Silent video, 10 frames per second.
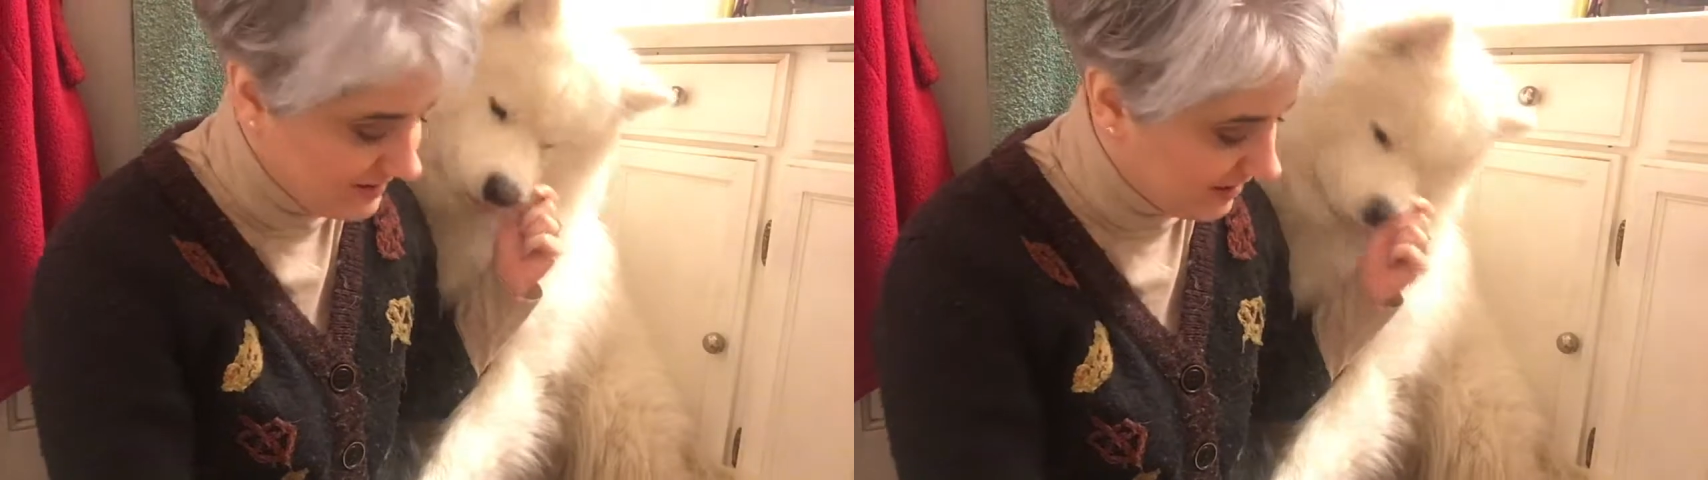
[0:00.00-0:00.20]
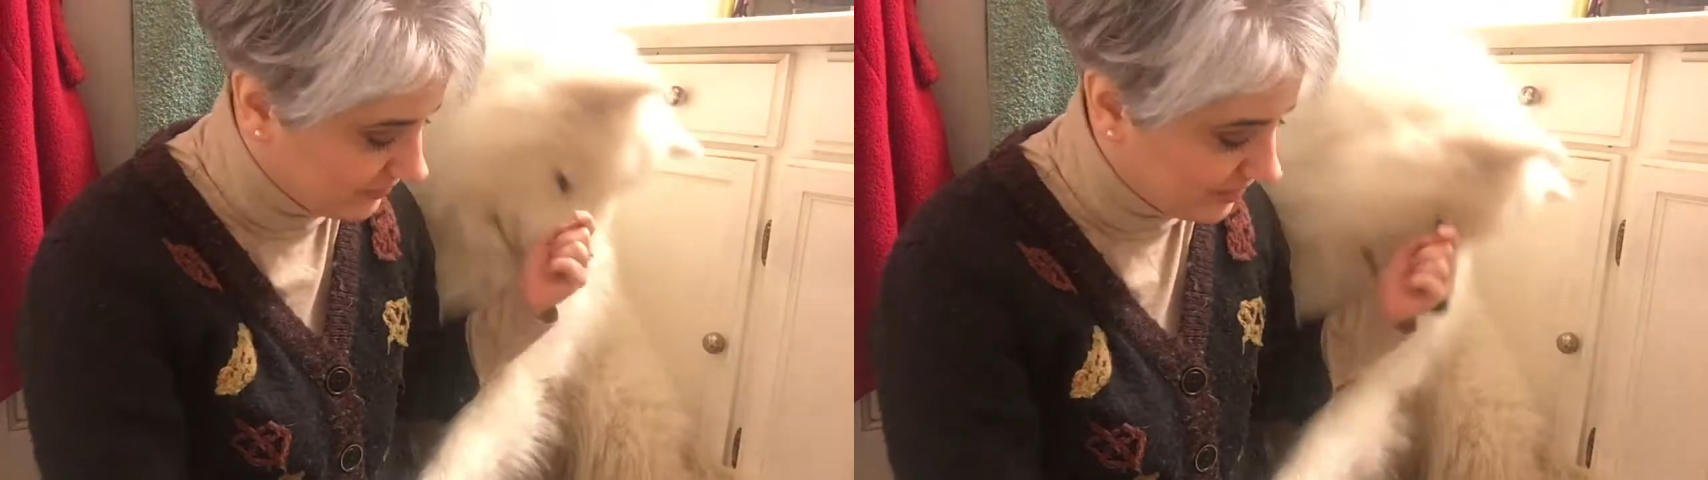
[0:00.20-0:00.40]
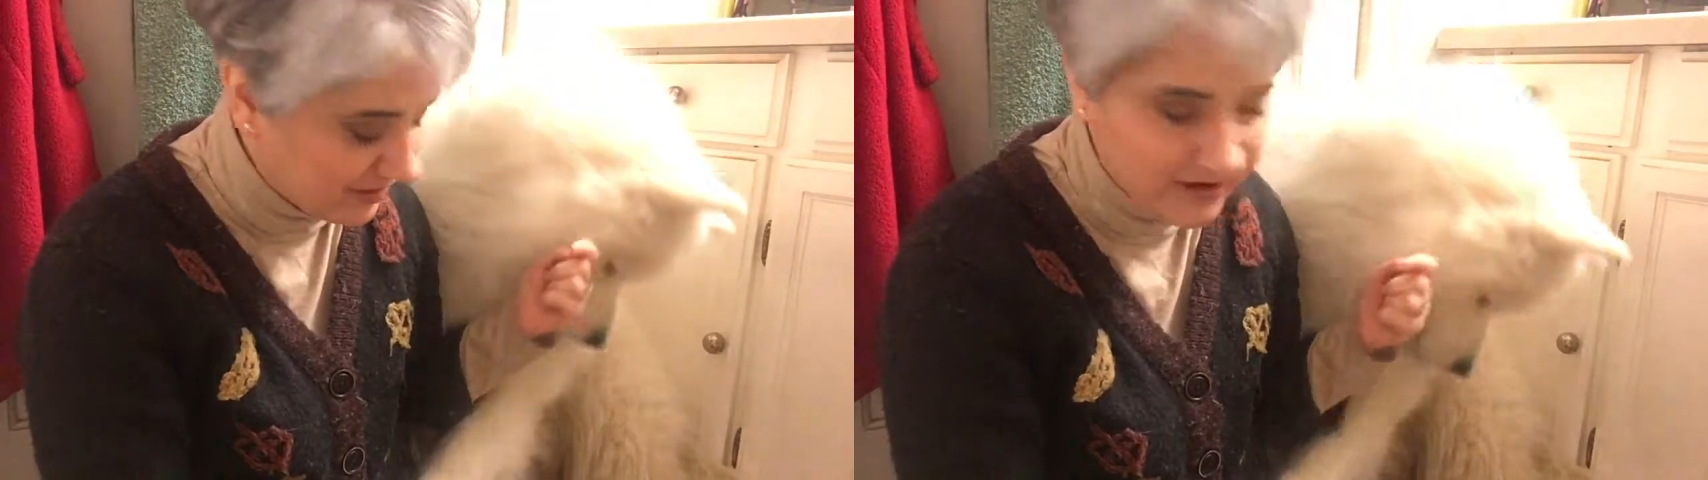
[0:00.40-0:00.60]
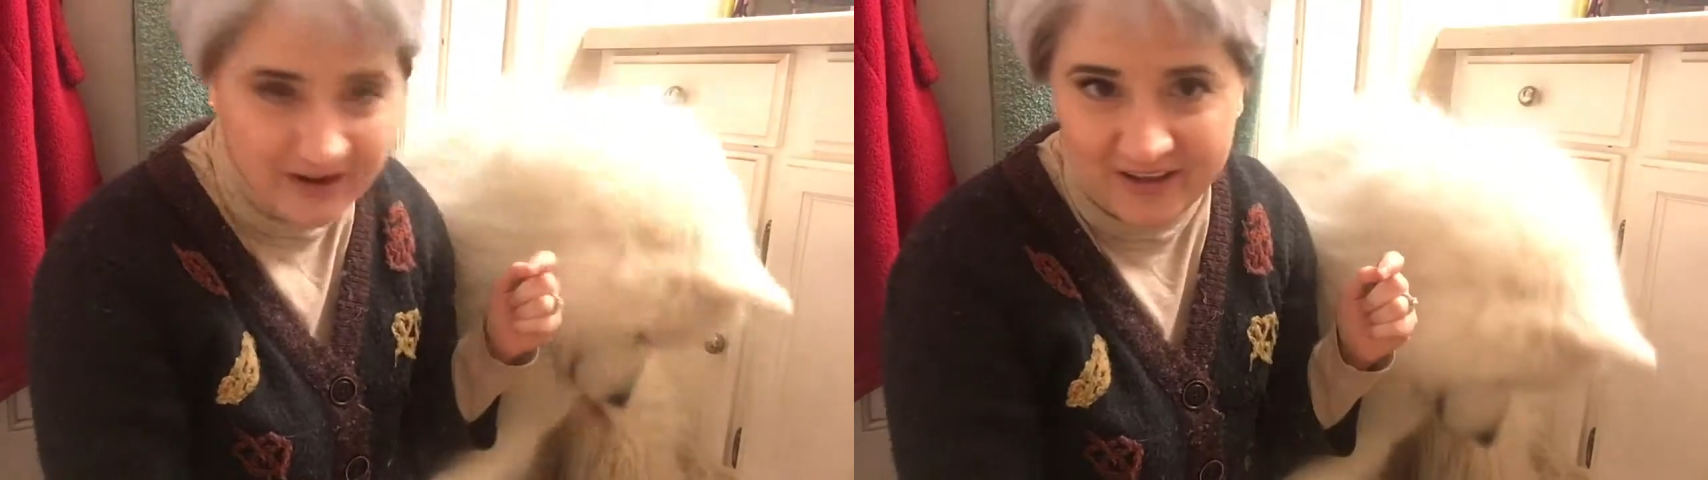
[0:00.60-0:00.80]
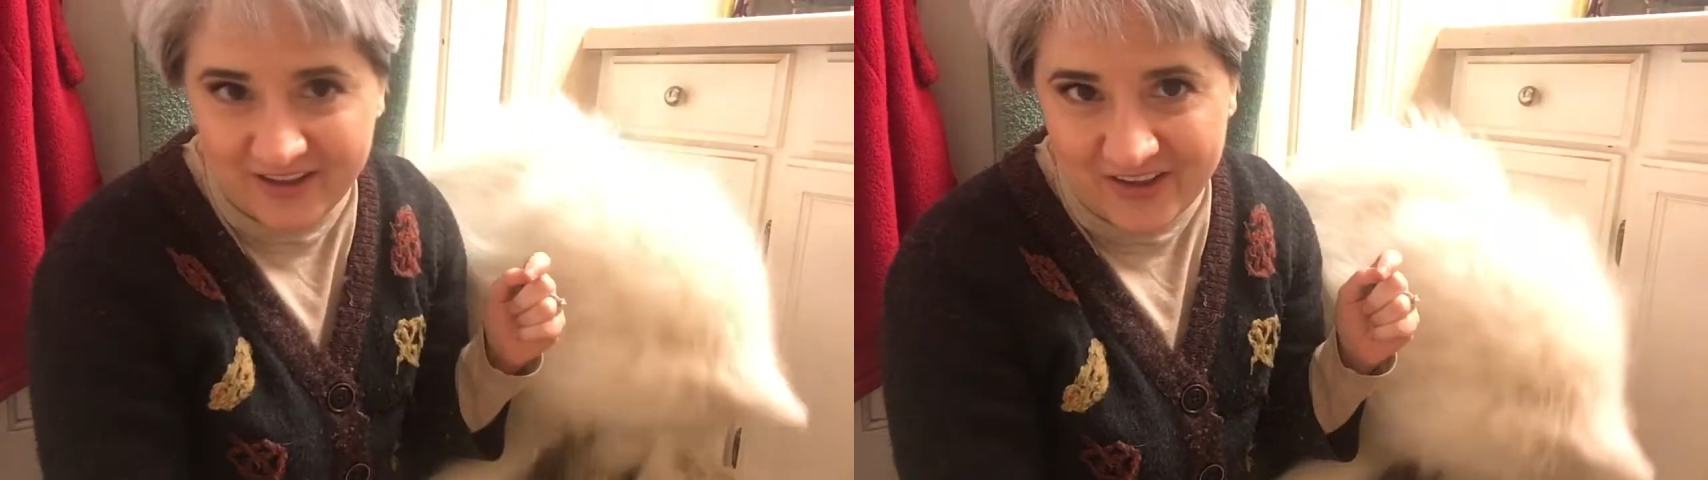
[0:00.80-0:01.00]
color
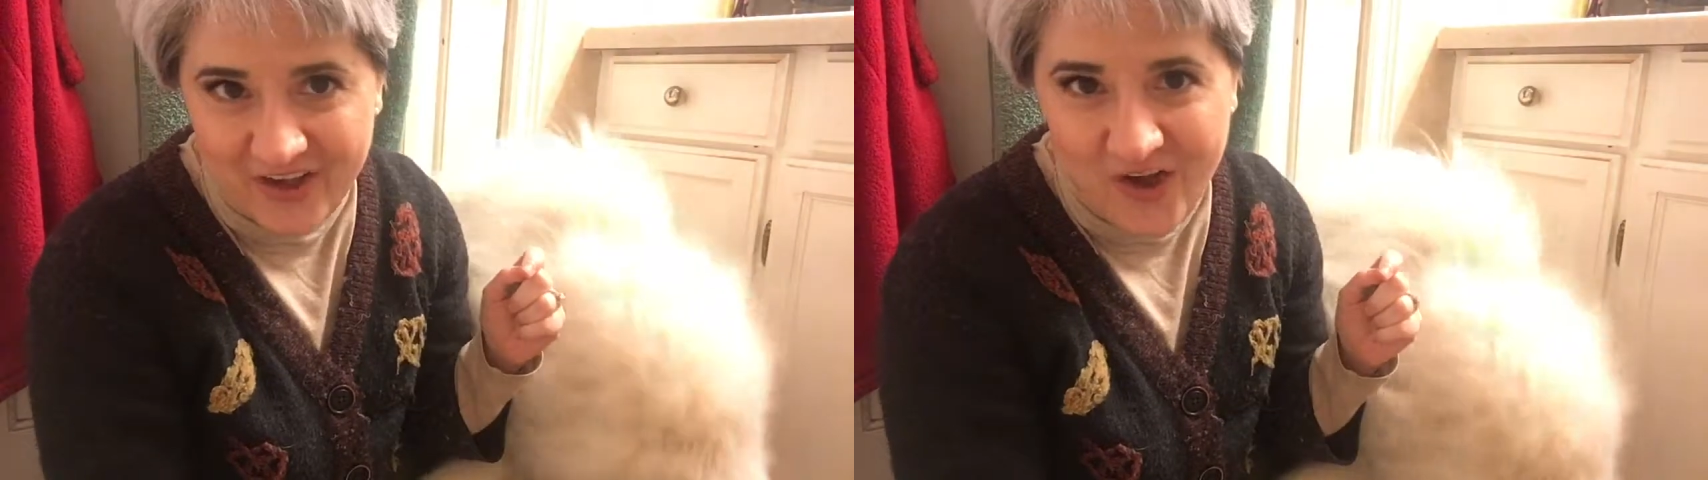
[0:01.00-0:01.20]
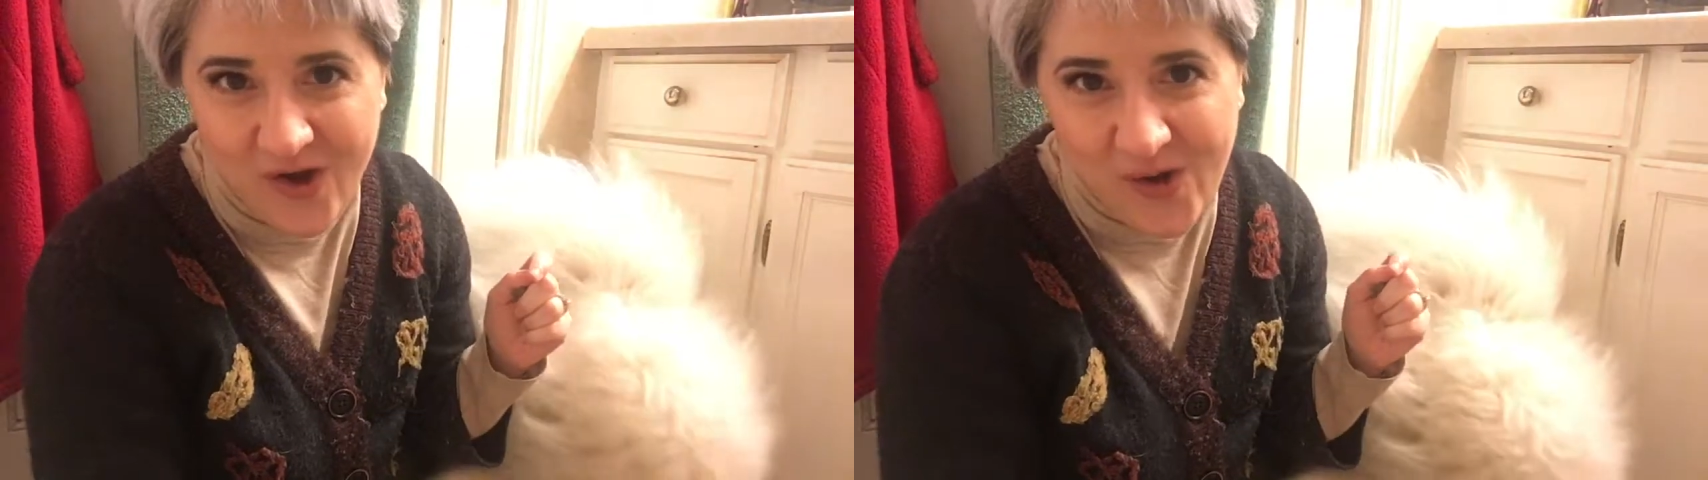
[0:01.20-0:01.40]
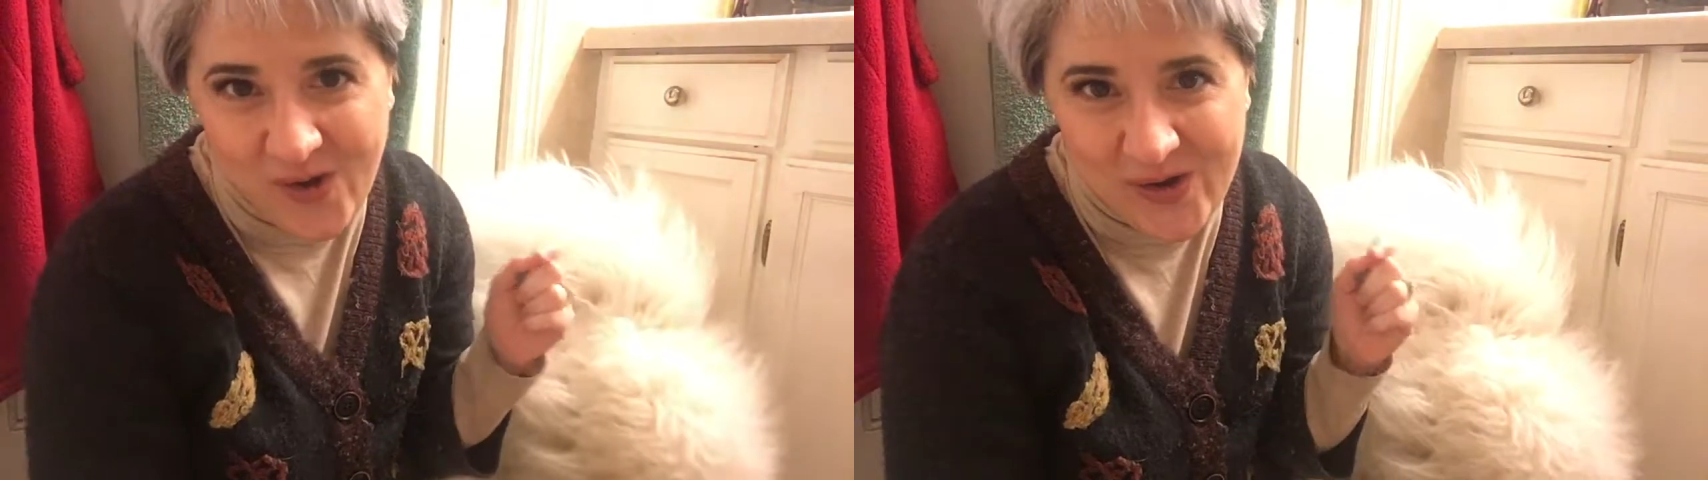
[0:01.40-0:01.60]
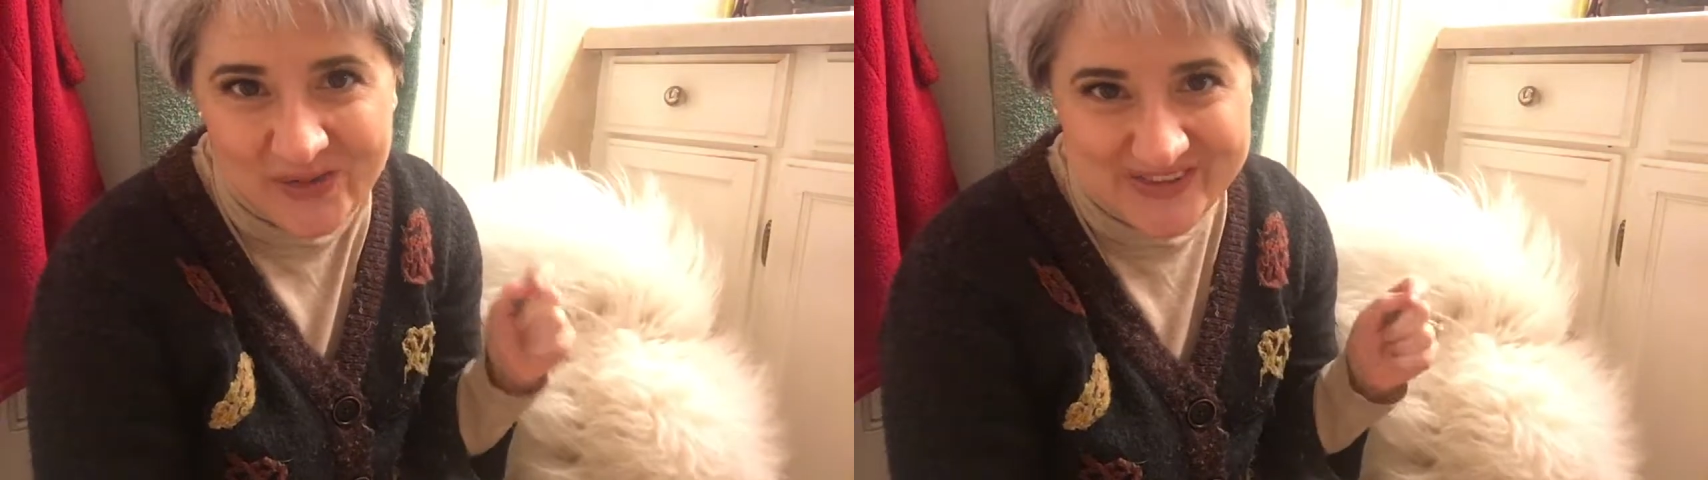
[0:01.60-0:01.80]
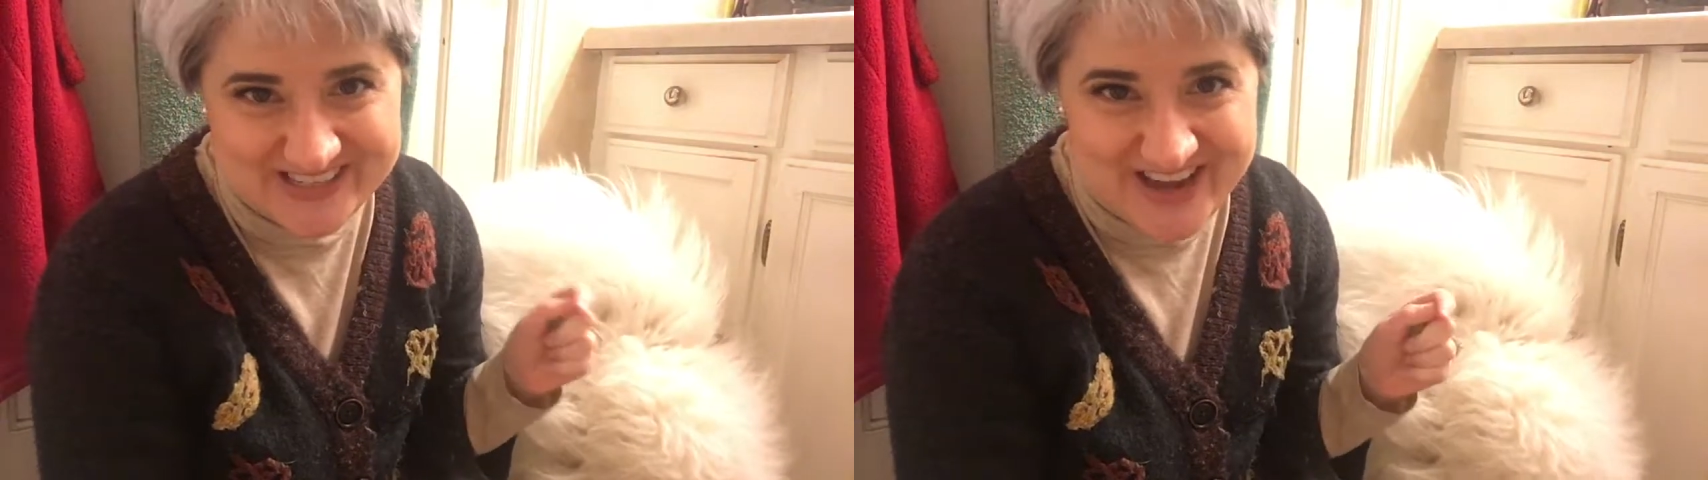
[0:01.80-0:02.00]

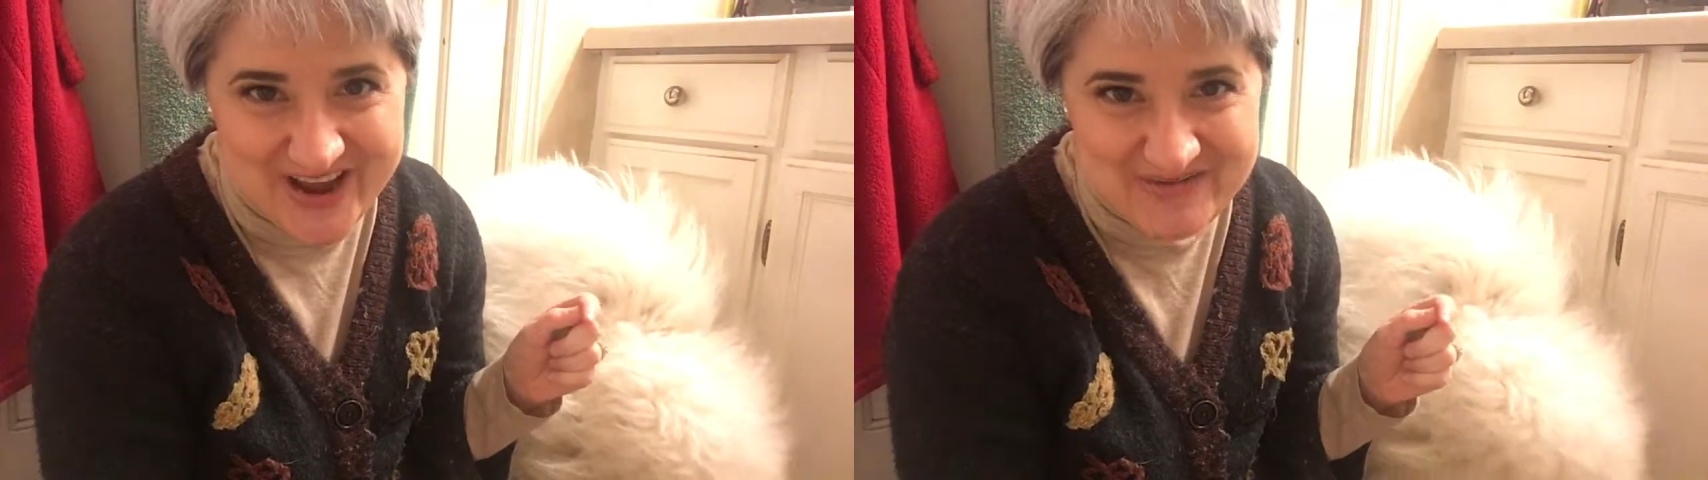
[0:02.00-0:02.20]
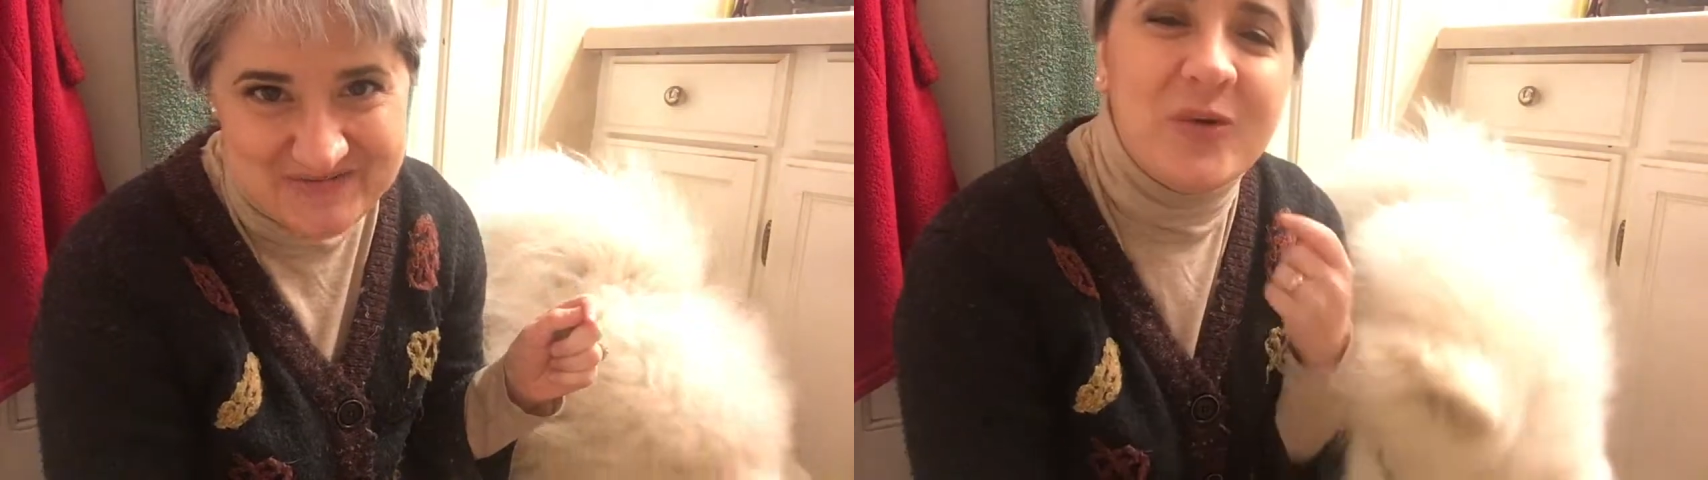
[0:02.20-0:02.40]
all the time.